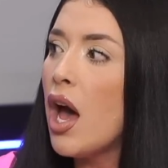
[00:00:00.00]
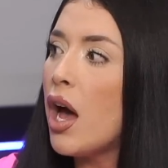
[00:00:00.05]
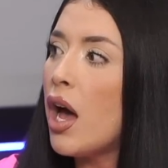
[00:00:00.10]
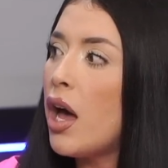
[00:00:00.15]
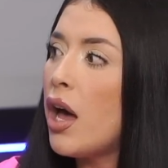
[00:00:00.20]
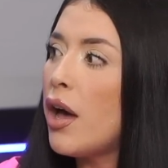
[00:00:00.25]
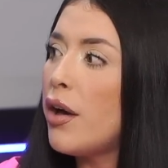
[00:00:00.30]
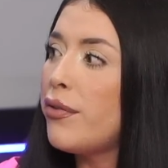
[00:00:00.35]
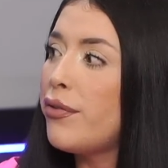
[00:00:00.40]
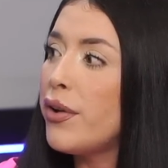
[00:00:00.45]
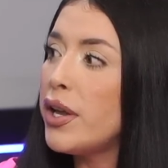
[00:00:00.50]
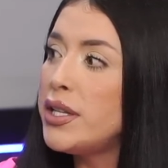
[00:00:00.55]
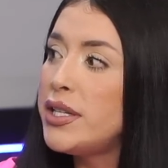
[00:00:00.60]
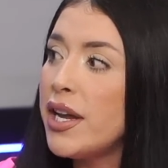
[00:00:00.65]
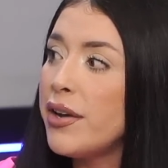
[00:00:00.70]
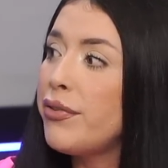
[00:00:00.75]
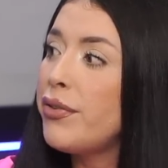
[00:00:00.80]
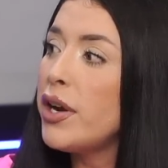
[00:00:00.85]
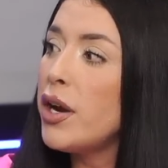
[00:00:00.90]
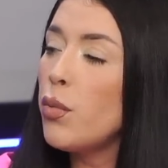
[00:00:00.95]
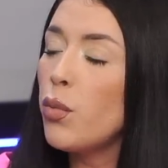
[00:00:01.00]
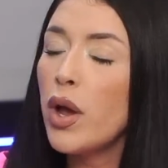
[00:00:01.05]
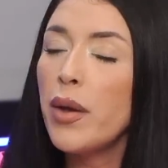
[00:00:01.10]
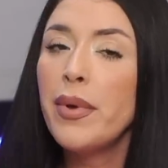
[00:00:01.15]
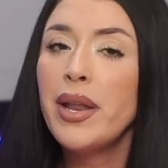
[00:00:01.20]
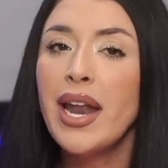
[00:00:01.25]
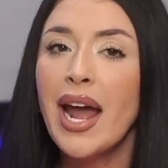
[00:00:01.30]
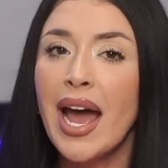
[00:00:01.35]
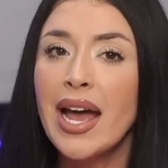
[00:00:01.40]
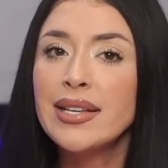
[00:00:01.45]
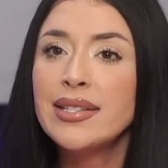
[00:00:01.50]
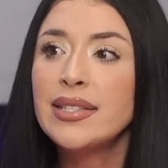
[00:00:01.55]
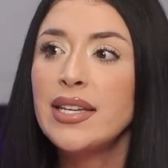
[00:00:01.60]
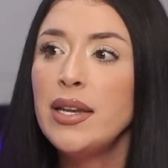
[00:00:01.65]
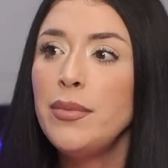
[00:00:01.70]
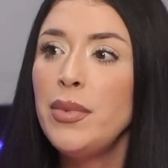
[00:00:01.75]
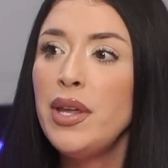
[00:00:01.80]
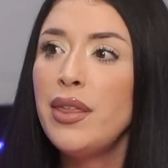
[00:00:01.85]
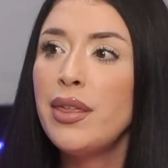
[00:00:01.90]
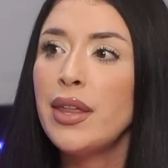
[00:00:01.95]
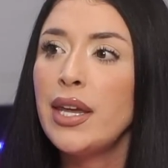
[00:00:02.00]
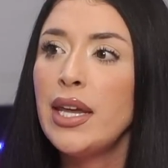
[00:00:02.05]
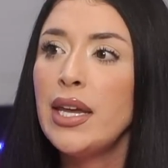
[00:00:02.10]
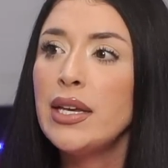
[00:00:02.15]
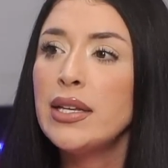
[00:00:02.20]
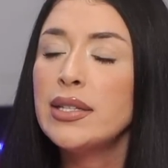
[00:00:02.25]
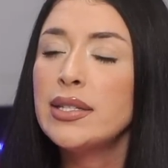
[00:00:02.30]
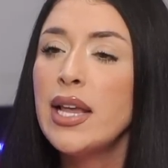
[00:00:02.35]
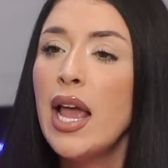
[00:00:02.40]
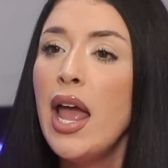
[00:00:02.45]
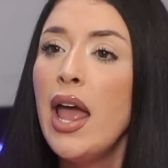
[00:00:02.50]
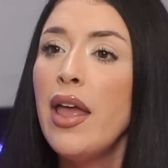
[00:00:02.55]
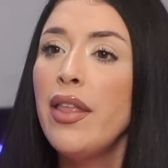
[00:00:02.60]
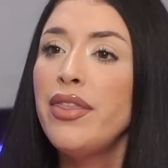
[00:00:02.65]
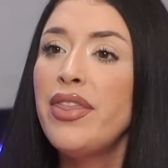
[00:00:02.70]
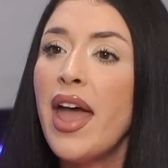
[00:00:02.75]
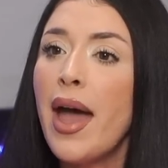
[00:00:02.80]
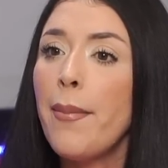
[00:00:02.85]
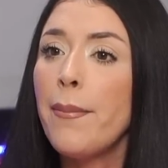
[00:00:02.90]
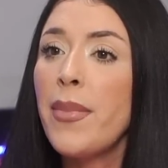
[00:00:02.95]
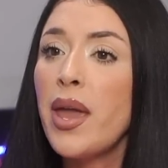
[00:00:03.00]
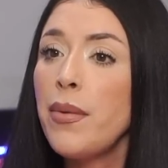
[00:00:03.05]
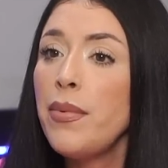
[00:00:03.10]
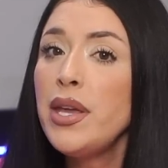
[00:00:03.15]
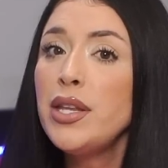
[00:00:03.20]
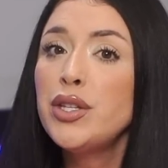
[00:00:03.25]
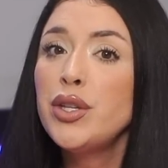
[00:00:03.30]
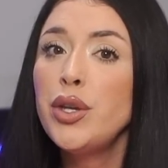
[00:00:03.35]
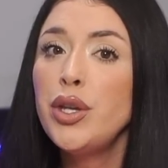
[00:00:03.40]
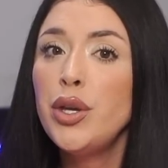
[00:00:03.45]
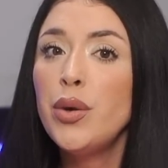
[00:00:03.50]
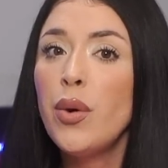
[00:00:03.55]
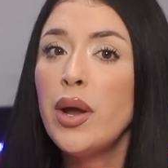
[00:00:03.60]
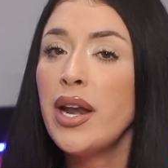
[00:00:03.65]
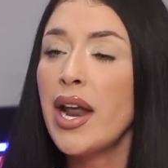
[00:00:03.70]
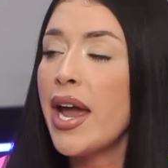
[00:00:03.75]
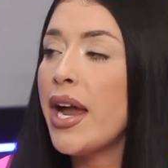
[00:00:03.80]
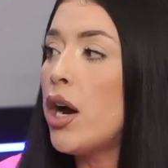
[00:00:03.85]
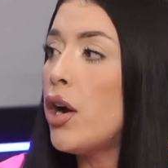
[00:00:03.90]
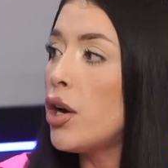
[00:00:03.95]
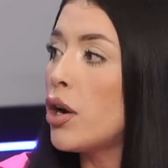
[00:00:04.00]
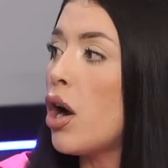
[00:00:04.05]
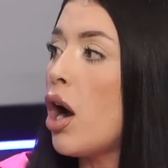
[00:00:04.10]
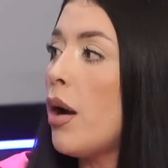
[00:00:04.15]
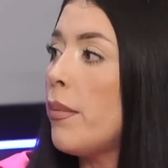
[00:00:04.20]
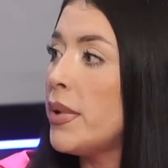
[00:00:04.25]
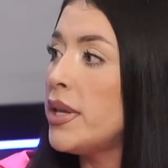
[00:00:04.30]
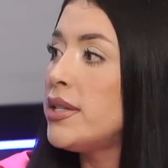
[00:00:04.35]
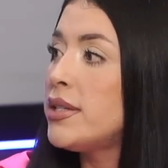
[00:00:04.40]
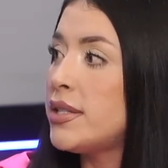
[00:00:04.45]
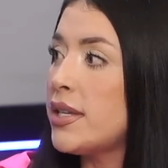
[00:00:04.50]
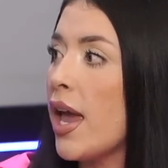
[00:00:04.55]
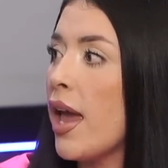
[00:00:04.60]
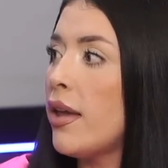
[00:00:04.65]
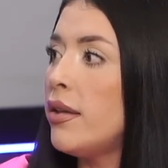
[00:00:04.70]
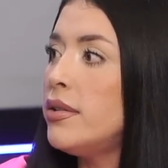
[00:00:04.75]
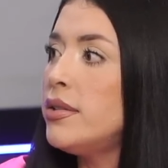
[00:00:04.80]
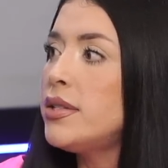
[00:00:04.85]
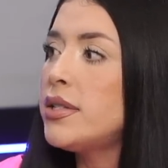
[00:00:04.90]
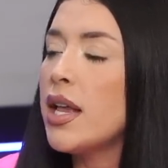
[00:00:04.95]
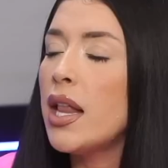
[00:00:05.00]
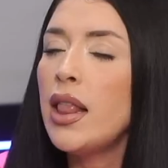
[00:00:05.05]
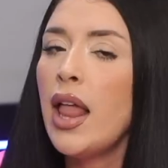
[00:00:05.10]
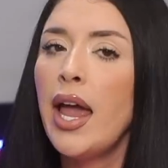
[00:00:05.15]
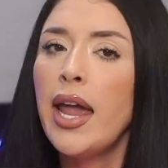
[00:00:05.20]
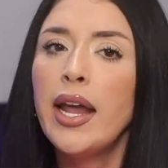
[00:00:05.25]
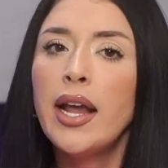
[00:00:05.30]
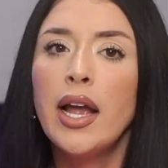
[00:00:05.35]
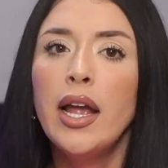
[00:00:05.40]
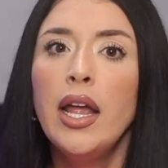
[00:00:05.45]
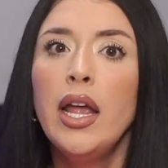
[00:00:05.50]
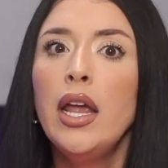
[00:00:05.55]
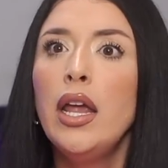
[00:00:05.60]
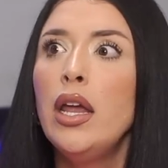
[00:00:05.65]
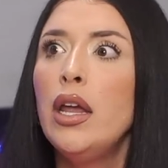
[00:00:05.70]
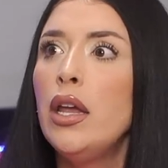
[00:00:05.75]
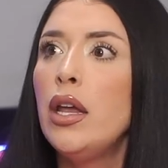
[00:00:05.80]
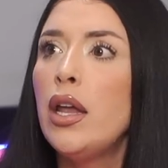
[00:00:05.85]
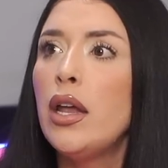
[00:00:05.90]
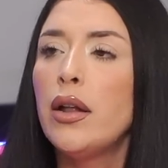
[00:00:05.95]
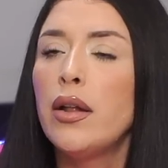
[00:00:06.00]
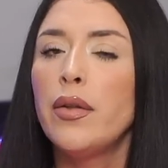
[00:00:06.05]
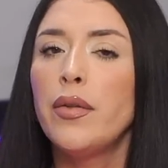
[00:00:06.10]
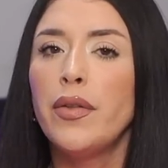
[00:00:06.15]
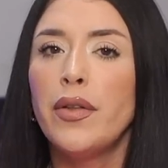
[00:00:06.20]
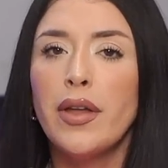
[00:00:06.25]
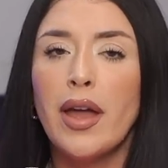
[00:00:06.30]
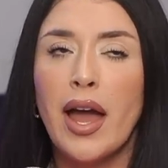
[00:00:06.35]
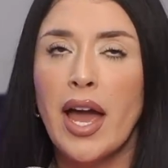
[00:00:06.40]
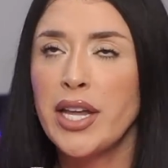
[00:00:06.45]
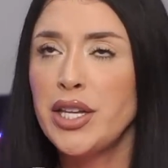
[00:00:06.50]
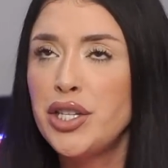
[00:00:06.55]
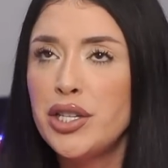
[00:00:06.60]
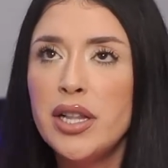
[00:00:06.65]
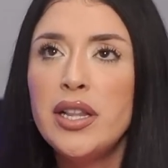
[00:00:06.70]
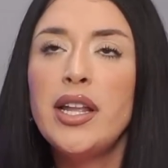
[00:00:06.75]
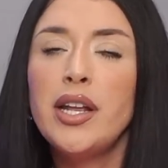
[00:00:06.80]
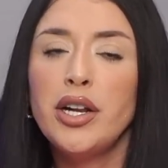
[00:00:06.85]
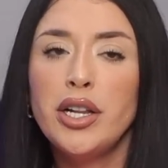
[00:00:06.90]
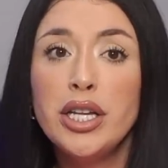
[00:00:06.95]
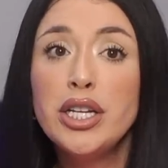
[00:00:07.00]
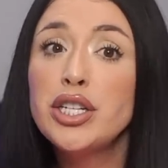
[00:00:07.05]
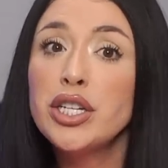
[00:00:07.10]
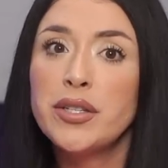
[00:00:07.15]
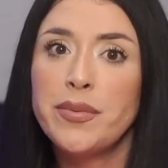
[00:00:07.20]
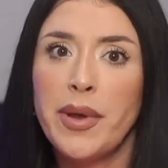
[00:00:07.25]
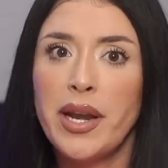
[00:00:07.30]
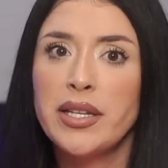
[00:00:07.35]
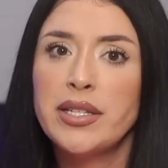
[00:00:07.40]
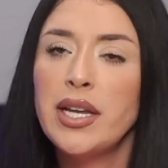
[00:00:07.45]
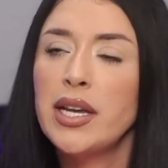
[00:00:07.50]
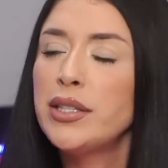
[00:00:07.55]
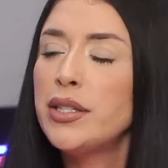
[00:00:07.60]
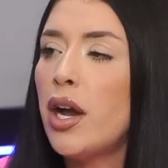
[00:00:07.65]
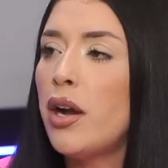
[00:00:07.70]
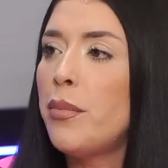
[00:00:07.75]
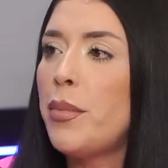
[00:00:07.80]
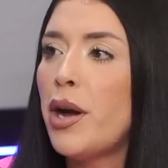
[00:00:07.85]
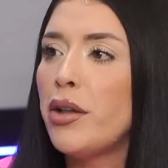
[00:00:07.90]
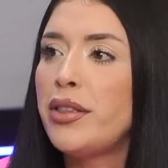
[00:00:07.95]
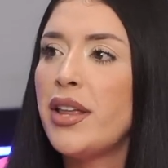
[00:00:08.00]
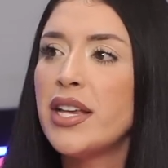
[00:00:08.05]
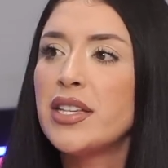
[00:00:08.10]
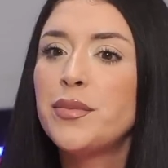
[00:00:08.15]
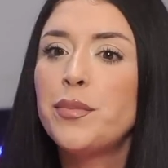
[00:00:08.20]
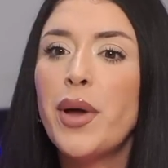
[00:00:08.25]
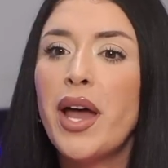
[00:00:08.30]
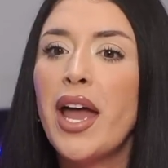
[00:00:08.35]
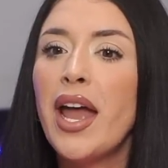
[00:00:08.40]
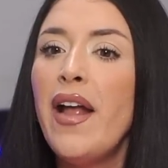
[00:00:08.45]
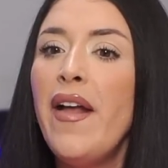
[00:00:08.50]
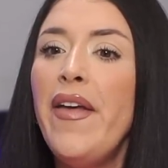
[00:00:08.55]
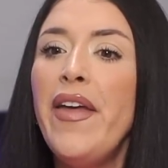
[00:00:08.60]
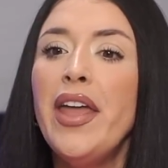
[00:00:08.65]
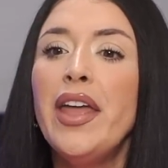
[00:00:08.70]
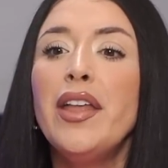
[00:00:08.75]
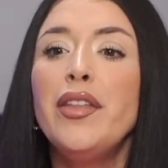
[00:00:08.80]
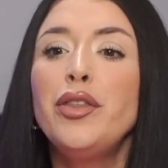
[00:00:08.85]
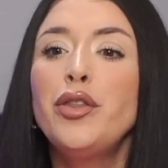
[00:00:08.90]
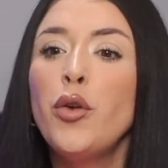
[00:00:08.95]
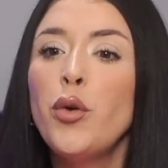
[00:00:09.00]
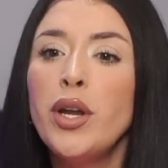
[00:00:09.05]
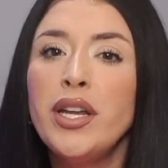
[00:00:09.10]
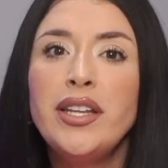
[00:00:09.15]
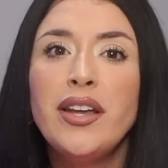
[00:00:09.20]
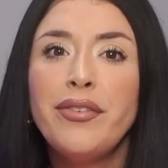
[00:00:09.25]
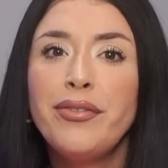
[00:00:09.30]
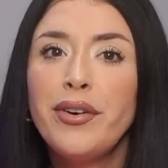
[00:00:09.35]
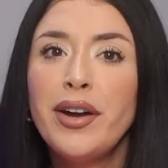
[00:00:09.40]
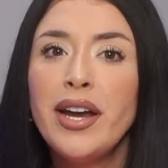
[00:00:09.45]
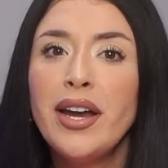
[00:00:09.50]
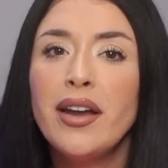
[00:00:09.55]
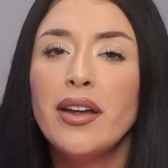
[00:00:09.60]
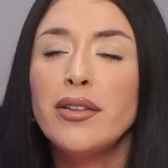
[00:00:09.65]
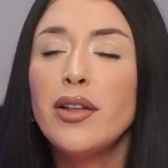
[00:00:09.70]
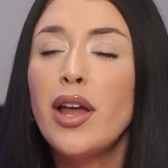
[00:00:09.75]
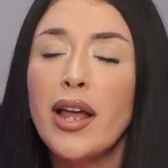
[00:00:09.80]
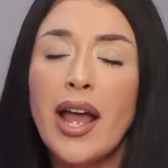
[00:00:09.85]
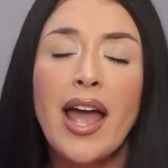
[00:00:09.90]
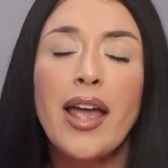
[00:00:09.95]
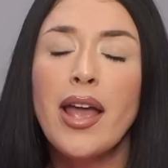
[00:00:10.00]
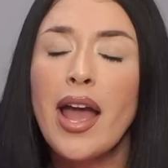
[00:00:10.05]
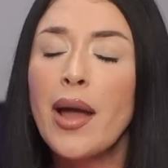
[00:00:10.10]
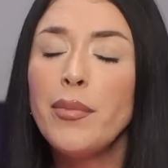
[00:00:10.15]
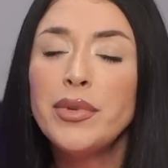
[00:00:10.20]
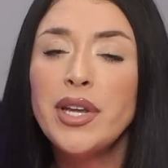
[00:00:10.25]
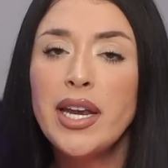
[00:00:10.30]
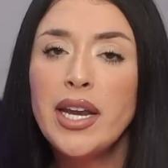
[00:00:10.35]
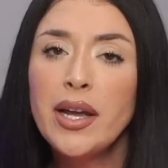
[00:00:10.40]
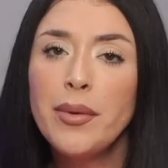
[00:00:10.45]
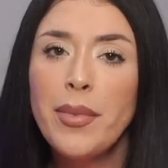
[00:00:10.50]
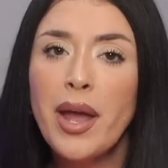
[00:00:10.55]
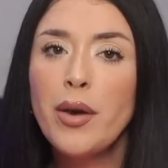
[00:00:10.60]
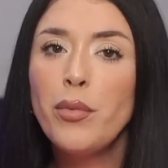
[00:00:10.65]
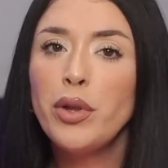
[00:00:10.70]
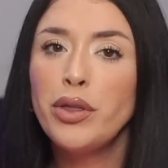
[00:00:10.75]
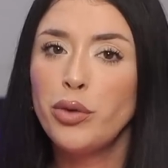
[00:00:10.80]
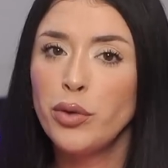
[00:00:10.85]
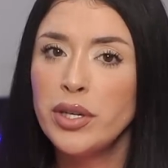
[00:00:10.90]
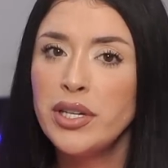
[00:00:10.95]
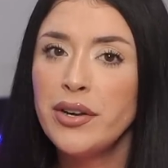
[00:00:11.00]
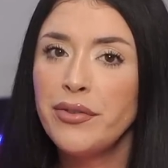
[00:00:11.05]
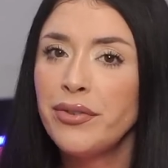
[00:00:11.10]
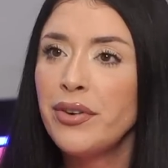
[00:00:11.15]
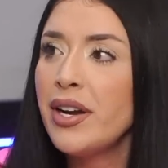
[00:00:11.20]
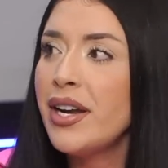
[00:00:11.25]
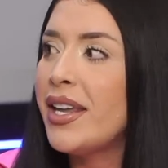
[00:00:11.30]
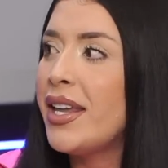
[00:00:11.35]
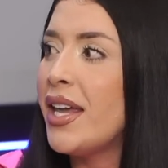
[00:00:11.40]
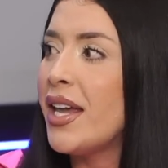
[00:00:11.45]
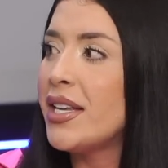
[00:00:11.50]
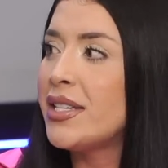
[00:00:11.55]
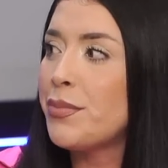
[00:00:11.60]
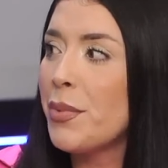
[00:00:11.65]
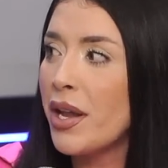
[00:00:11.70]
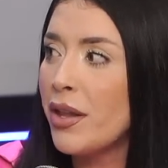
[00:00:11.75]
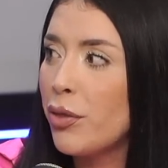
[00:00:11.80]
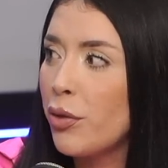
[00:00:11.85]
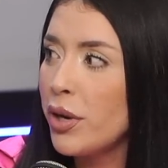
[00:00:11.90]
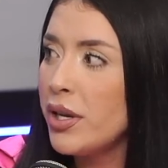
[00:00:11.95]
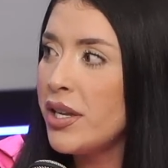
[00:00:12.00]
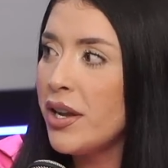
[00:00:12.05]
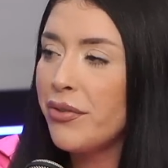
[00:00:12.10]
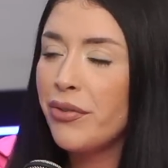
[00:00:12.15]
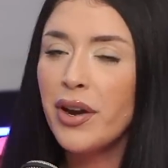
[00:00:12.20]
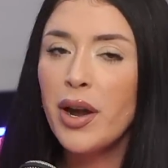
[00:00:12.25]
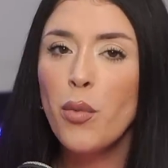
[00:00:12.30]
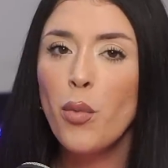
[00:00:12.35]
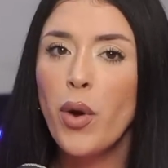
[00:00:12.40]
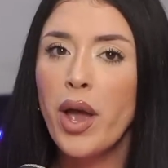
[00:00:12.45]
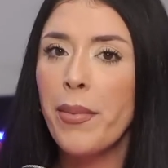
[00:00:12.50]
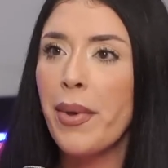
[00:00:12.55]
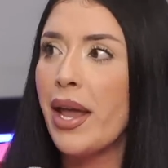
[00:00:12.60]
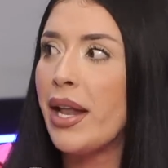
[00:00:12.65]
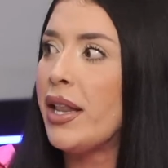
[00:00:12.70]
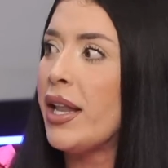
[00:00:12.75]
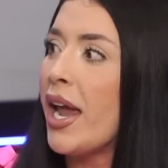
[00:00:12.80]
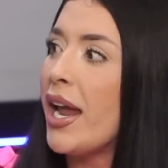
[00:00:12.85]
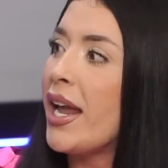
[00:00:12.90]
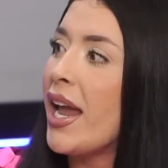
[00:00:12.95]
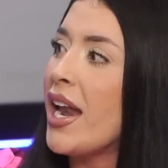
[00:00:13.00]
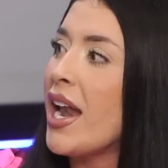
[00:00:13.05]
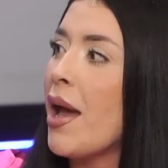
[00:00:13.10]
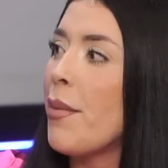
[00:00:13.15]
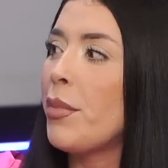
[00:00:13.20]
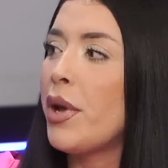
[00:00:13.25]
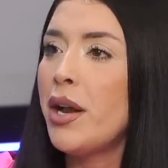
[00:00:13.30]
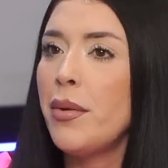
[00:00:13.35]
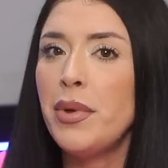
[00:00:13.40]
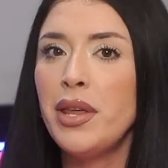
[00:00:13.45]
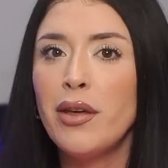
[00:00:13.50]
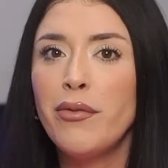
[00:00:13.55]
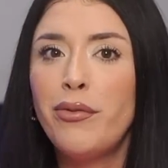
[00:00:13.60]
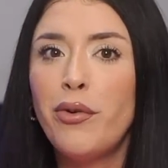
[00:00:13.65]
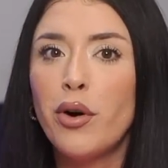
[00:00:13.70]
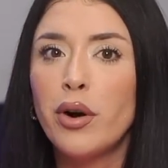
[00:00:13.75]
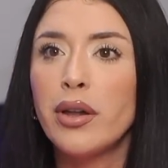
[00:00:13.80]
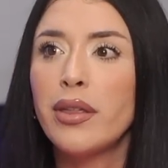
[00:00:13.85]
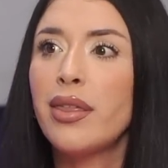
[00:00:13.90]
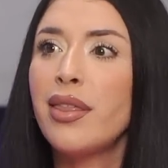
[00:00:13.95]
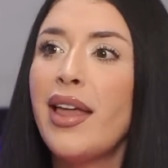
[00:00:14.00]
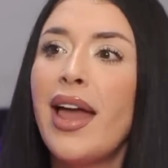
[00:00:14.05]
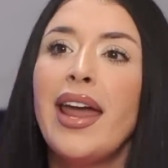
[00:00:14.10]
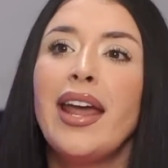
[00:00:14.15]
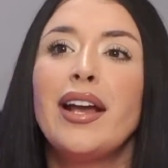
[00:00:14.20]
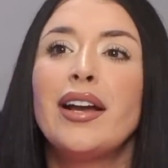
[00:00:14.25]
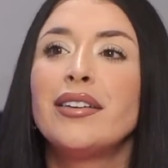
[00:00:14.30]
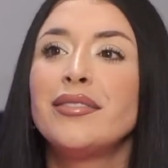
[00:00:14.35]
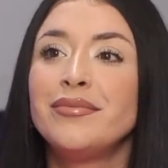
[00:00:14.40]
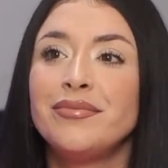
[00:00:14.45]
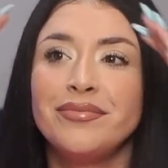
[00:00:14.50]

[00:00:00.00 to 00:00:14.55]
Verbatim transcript: of different women asking me things that maybe to you and I are common sense. Yeah. Like, I literally just made a TikTok about this, but three different I, am dating a man with three different kids by three different women like and i'm gonna be the fourth like